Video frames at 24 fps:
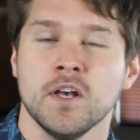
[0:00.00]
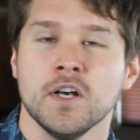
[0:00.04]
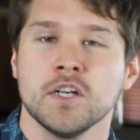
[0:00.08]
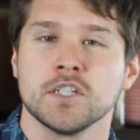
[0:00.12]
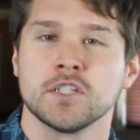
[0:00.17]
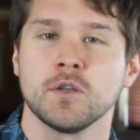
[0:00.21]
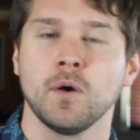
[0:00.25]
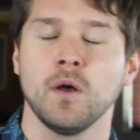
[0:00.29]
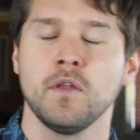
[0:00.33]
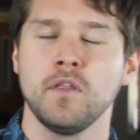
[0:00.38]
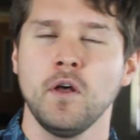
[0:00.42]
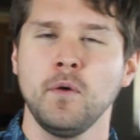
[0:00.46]

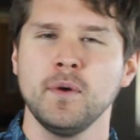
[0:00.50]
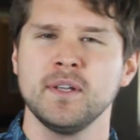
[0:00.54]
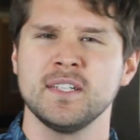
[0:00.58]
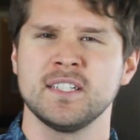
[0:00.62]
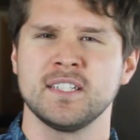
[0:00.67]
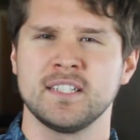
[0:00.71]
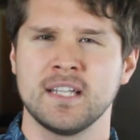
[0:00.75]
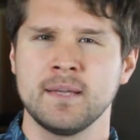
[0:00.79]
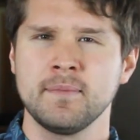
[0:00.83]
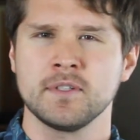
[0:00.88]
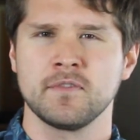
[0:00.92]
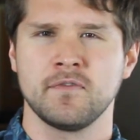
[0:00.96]
So although it
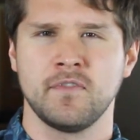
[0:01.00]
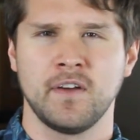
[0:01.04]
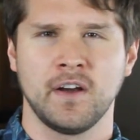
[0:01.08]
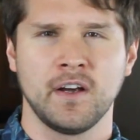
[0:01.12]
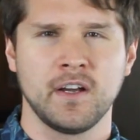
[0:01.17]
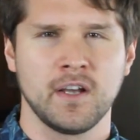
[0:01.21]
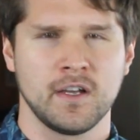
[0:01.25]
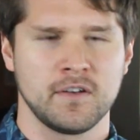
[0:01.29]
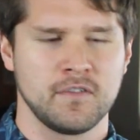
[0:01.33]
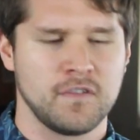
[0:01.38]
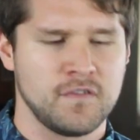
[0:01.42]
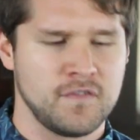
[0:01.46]
seems
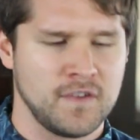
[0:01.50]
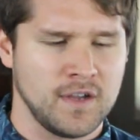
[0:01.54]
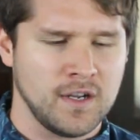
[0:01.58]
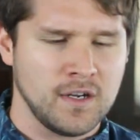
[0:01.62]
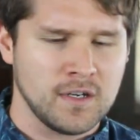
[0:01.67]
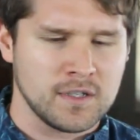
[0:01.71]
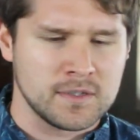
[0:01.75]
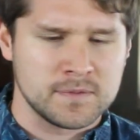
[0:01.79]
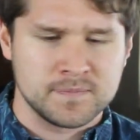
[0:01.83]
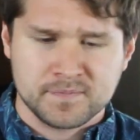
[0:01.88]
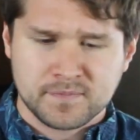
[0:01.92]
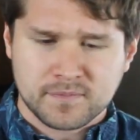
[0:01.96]
very
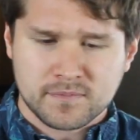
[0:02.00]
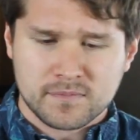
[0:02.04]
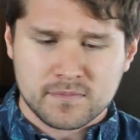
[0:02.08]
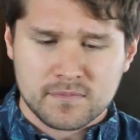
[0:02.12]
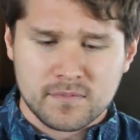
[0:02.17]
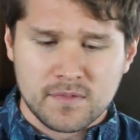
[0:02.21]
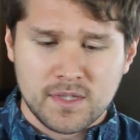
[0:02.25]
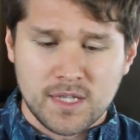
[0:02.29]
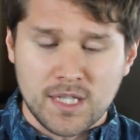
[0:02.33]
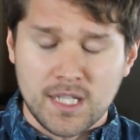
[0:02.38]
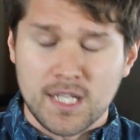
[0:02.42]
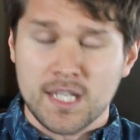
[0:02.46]
unfair,
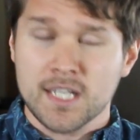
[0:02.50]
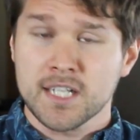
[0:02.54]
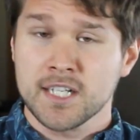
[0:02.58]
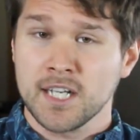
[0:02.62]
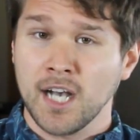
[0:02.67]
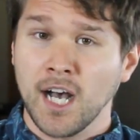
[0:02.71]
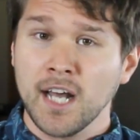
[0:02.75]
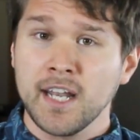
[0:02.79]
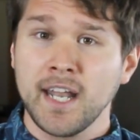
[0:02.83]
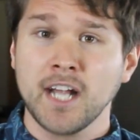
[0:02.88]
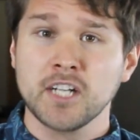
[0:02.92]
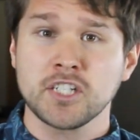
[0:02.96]

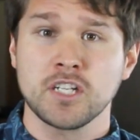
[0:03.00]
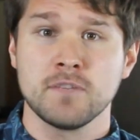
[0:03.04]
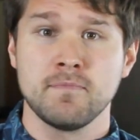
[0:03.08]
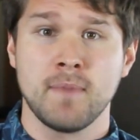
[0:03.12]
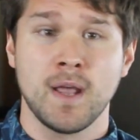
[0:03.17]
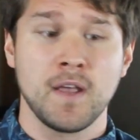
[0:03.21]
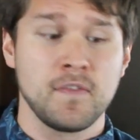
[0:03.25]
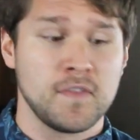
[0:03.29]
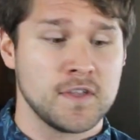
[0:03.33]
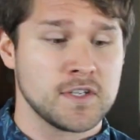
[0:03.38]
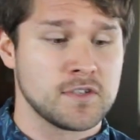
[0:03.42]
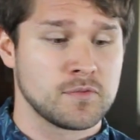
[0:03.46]
God actually
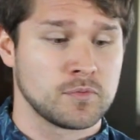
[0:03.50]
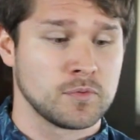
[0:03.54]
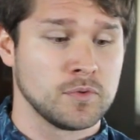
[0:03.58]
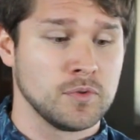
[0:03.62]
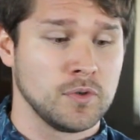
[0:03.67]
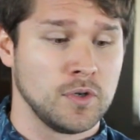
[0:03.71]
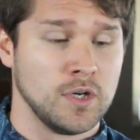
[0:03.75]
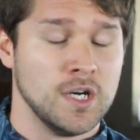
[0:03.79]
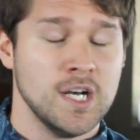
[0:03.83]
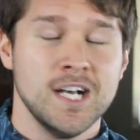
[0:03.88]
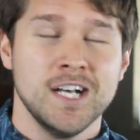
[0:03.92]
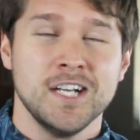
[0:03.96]
made this
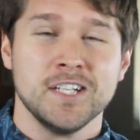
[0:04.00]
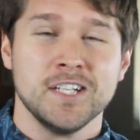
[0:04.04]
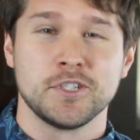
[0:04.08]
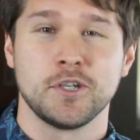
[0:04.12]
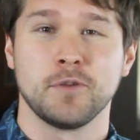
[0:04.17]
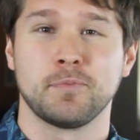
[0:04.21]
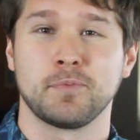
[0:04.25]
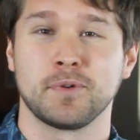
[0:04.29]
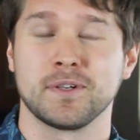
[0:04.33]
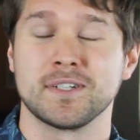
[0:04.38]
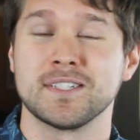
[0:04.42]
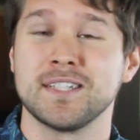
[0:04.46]
rule
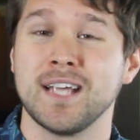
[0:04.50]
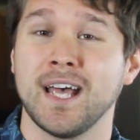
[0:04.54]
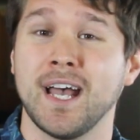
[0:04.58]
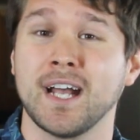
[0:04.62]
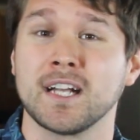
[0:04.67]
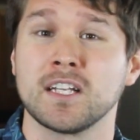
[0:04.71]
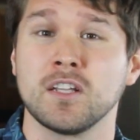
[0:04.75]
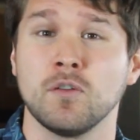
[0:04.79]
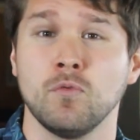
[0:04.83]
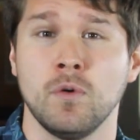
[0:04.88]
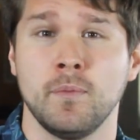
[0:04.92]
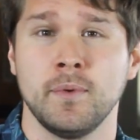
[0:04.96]
to
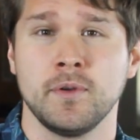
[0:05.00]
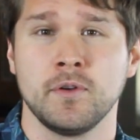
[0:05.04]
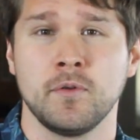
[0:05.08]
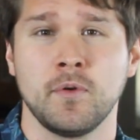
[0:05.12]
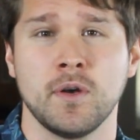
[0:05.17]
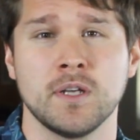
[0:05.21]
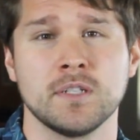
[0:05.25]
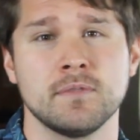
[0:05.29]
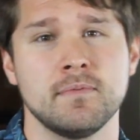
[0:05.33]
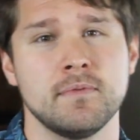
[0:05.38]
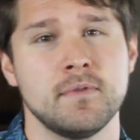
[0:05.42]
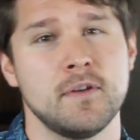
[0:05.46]
protect the woman who
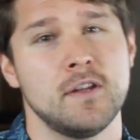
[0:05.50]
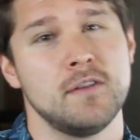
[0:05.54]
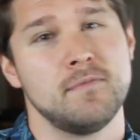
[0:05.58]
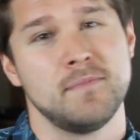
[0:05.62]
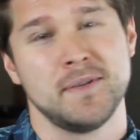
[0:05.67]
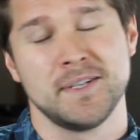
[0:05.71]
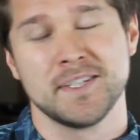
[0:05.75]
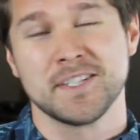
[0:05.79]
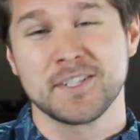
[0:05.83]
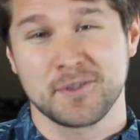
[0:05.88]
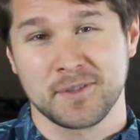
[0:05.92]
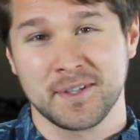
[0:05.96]
has been
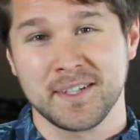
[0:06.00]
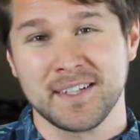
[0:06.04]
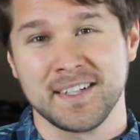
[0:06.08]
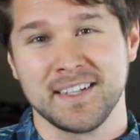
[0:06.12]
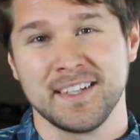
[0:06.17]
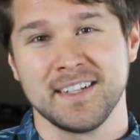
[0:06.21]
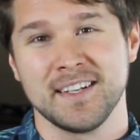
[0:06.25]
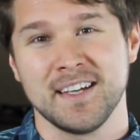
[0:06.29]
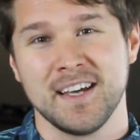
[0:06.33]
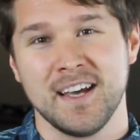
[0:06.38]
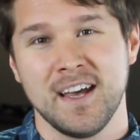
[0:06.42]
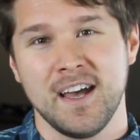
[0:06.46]

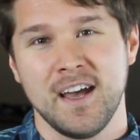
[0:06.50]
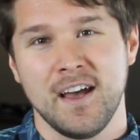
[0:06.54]
mistreated.